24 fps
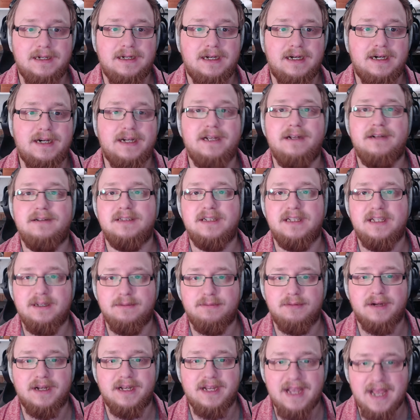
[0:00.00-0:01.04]
I use
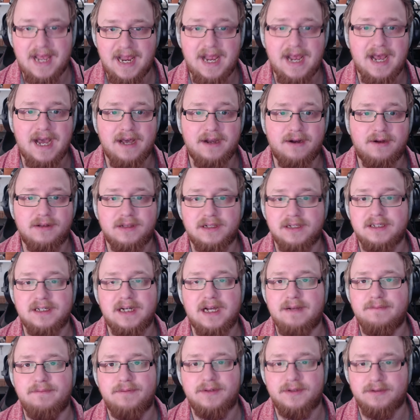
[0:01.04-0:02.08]
LibreCAD all the
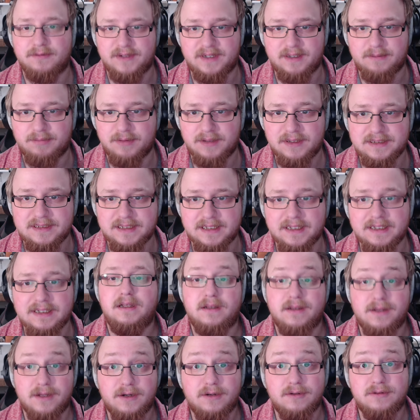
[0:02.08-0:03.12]
time for 3D printing.
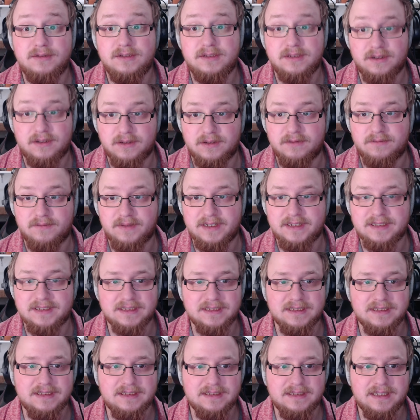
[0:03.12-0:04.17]
Those are the
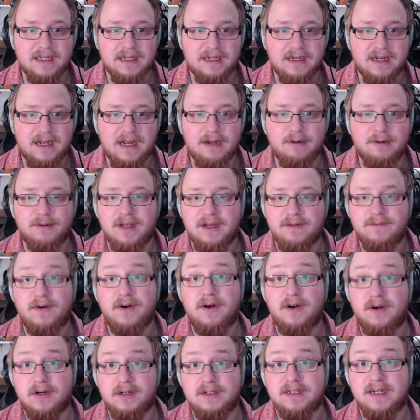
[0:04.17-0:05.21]
reasons that I will have a
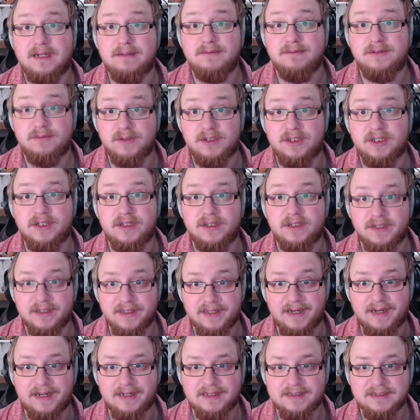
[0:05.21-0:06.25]
hard time switching to
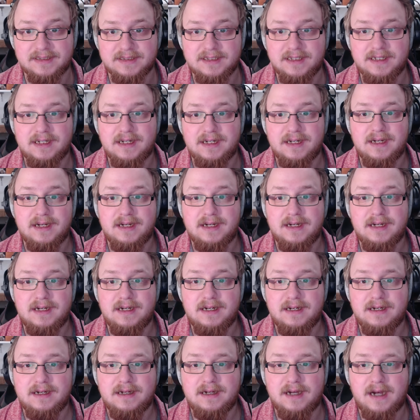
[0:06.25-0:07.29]
Linux.
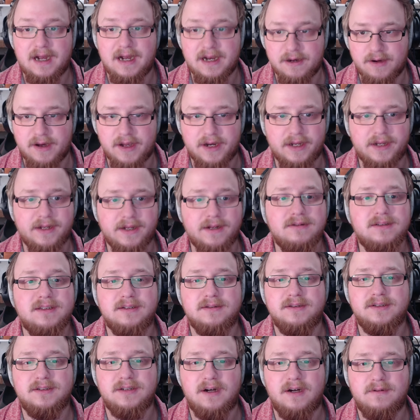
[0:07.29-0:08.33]
I know how to use
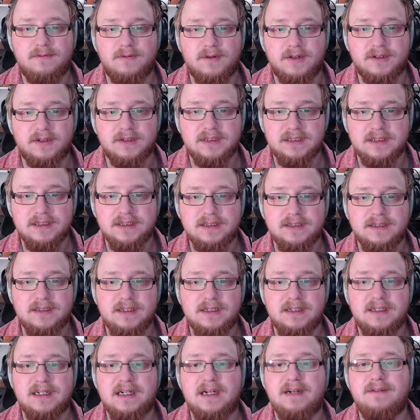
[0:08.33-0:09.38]
those softwares,
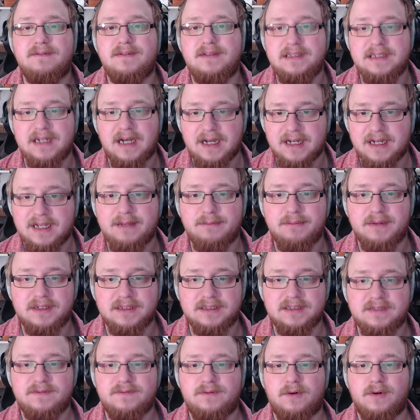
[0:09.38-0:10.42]
I have
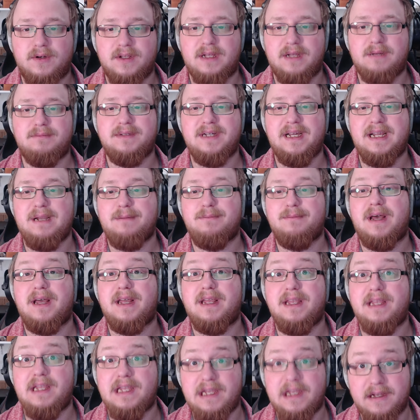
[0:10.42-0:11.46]
documents for them dating back
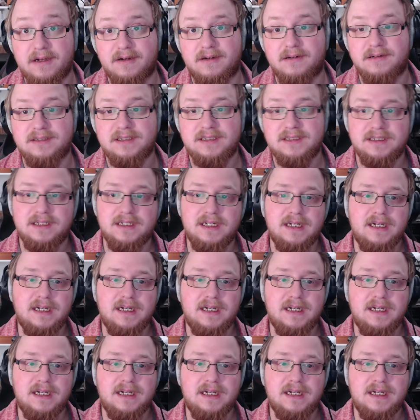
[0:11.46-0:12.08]
years,